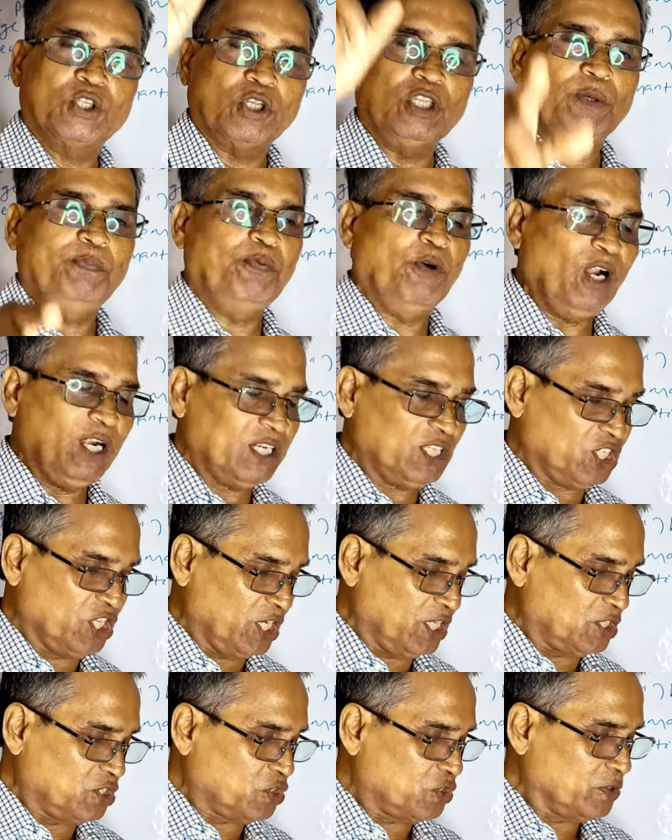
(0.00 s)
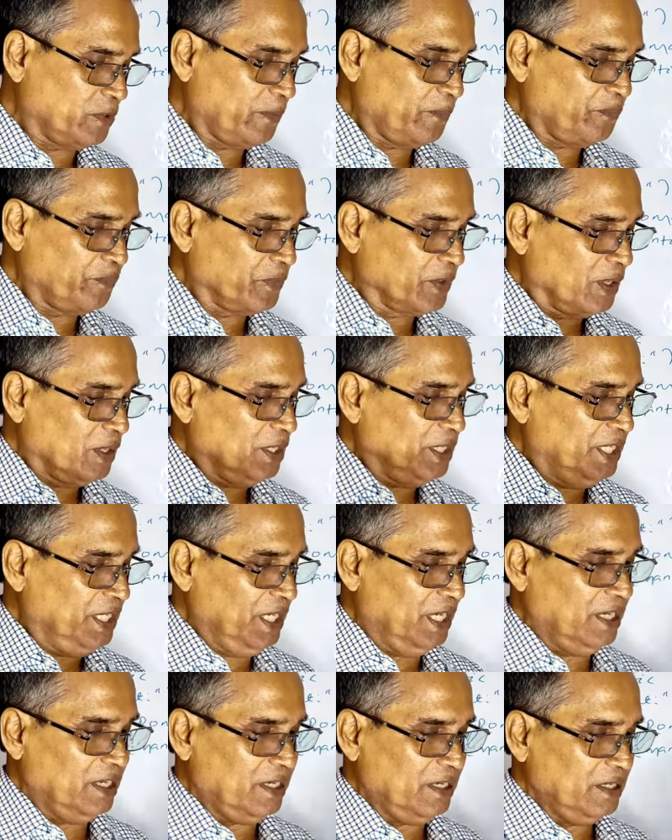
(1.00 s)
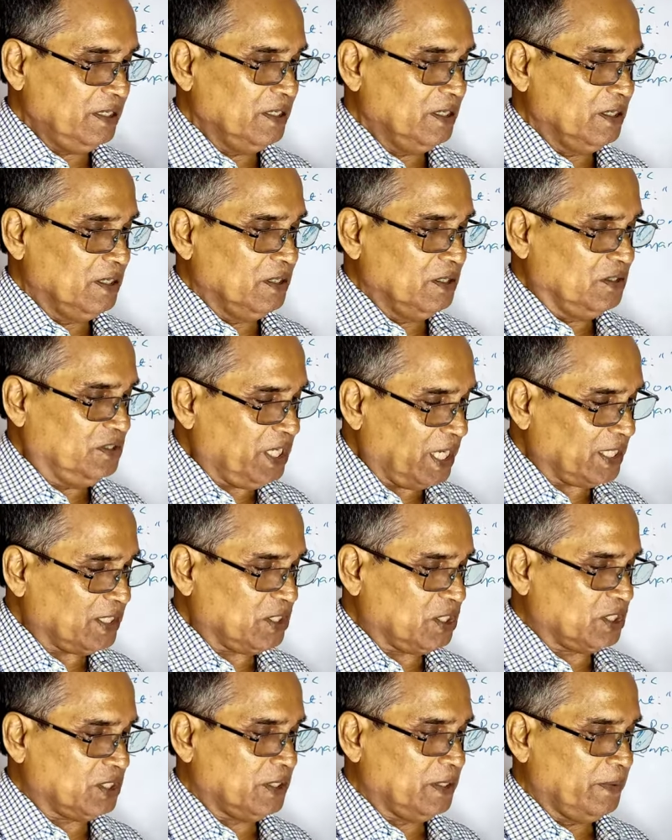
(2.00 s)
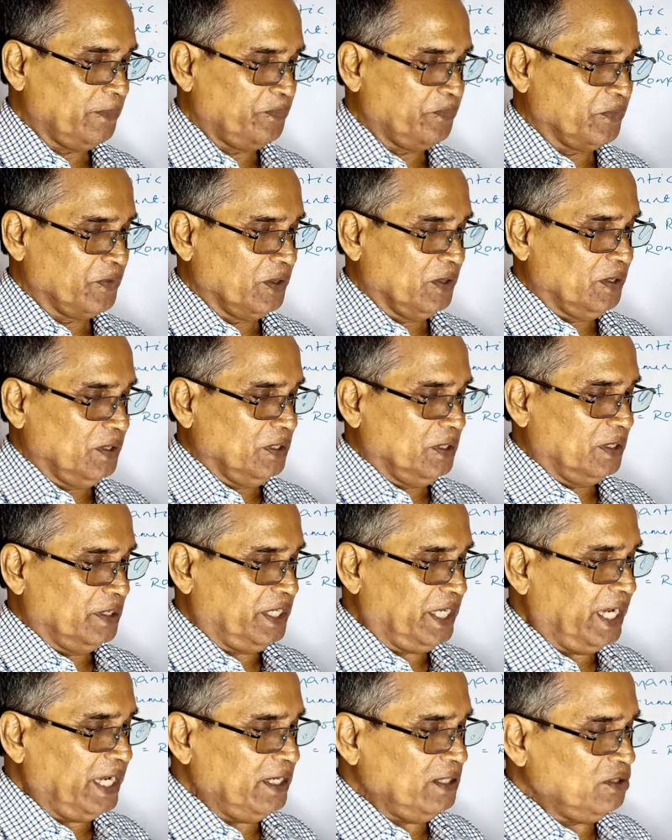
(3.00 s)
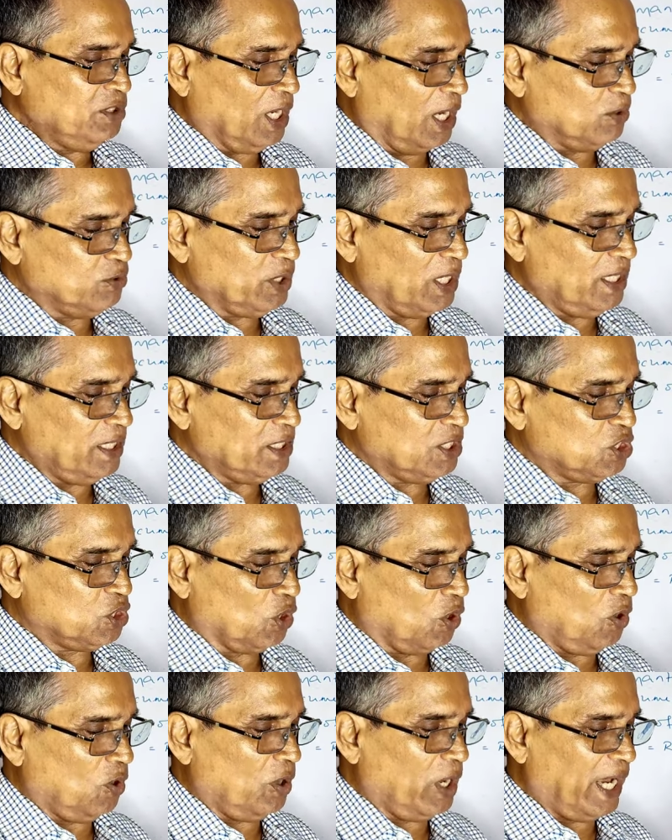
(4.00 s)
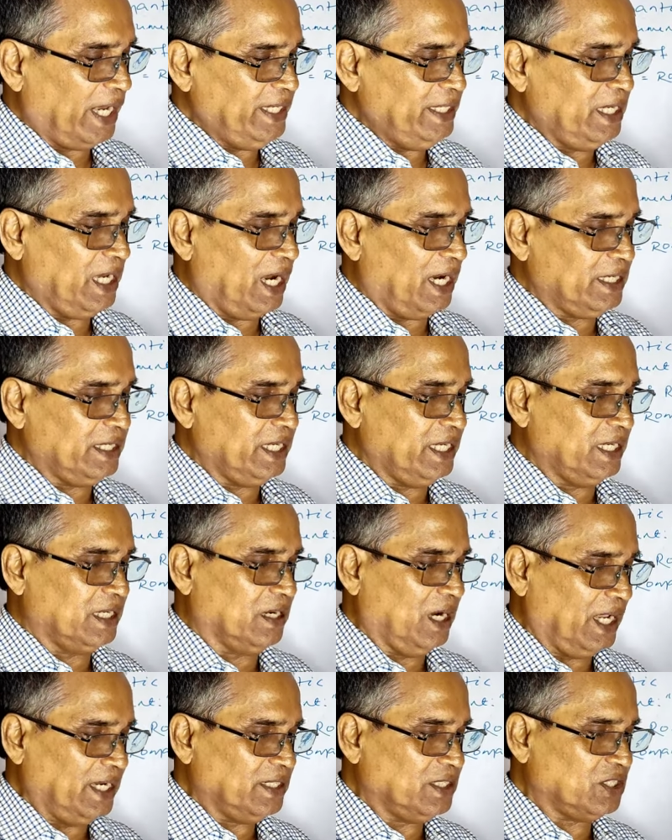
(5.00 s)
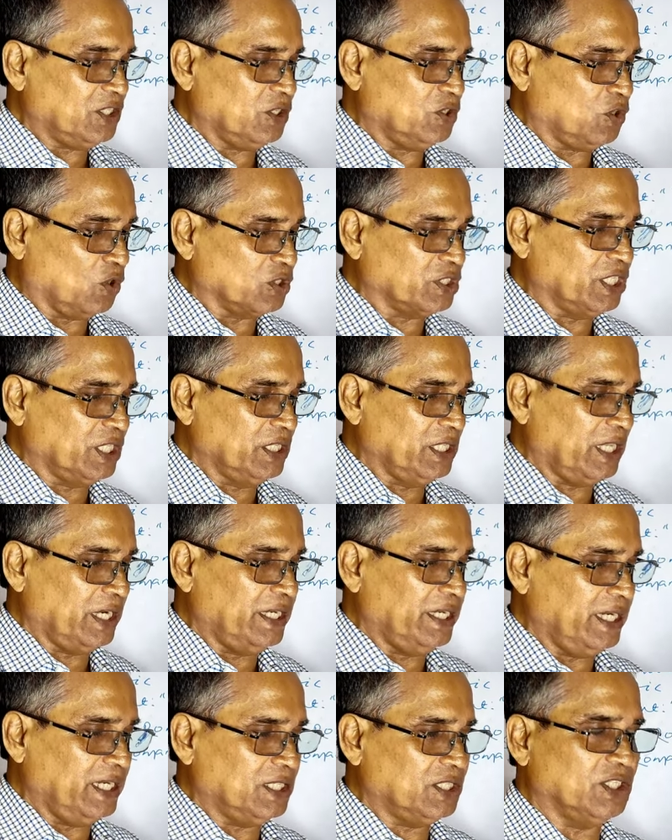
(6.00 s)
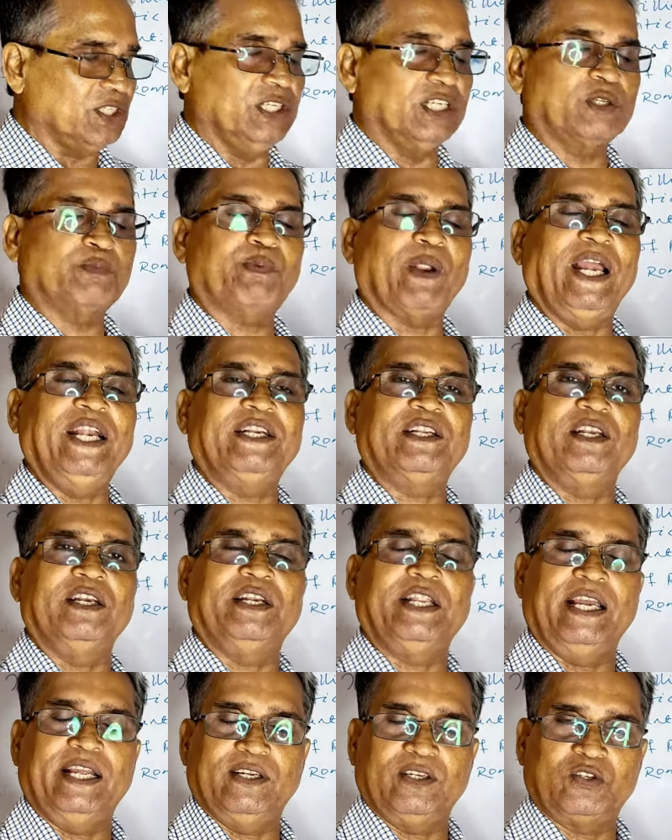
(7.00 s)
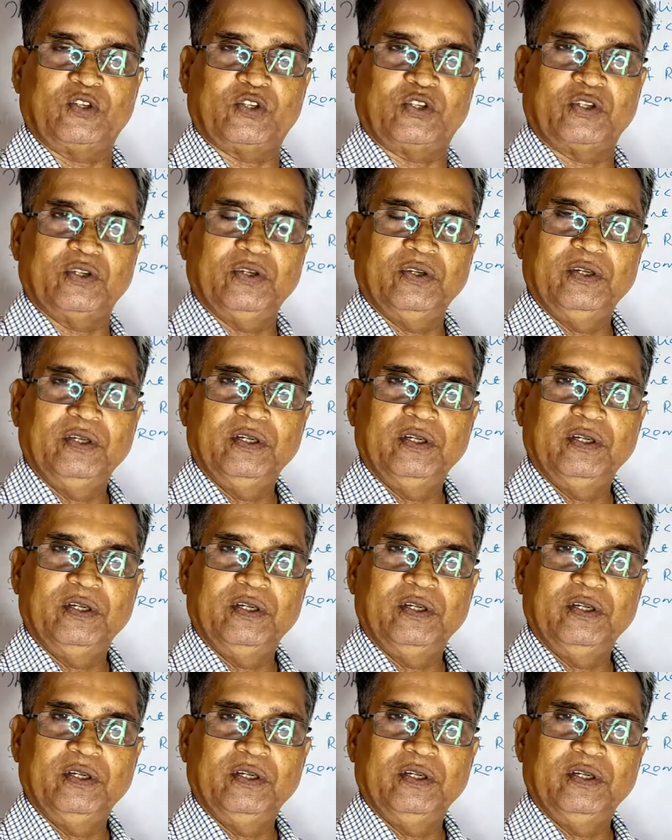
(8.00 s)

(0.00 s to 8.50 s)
So the poet says here that 10,000 saw I at a glance tossing their heads in a sprightly dance.